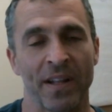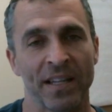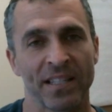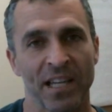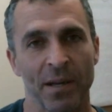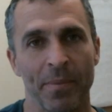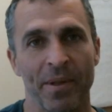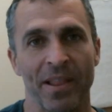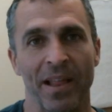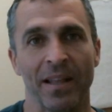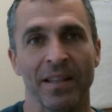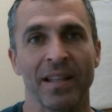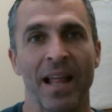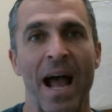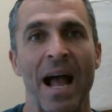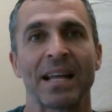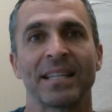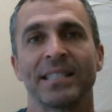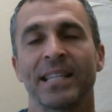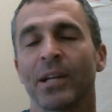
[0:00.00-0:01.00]
that's going to be the
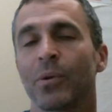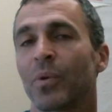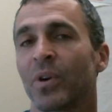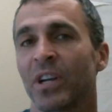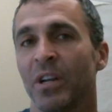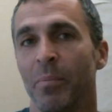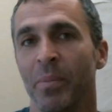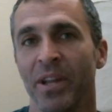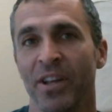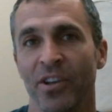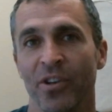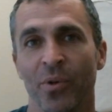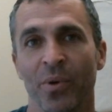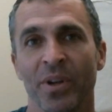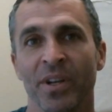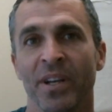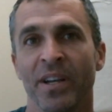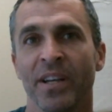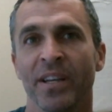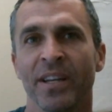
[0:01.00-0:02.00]
last thing we're going to be
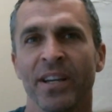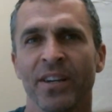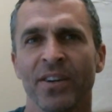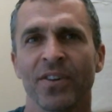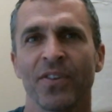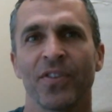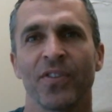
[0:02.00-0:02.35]
doing in here.